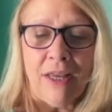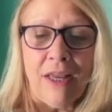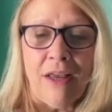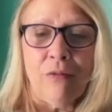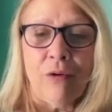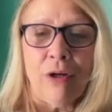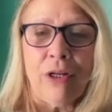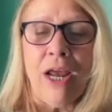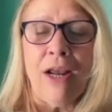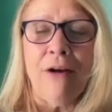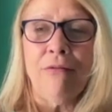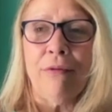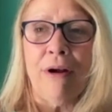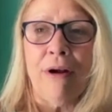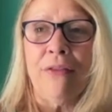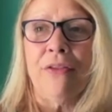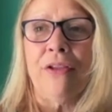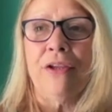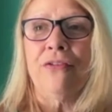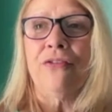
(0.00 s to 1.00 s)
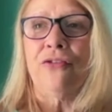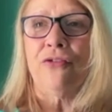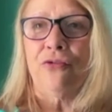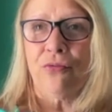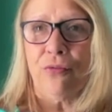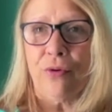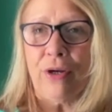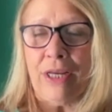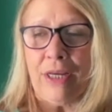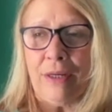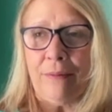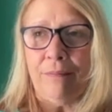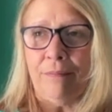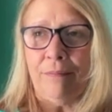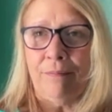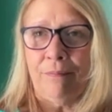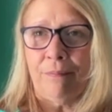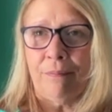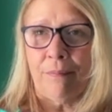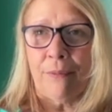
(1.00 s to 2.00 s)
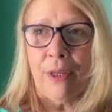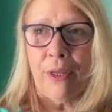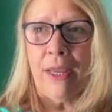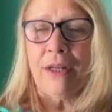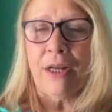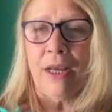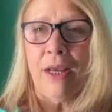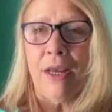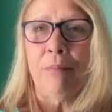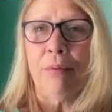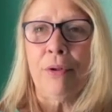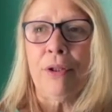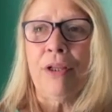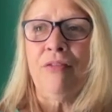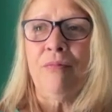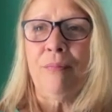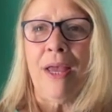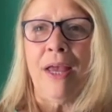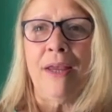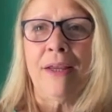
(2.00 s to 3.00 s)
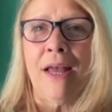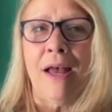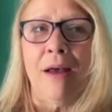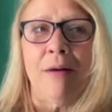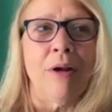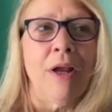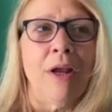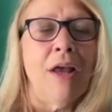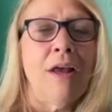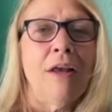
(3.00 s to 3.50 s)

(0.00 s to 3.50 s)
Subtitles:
when I read this dream, and believe me, I got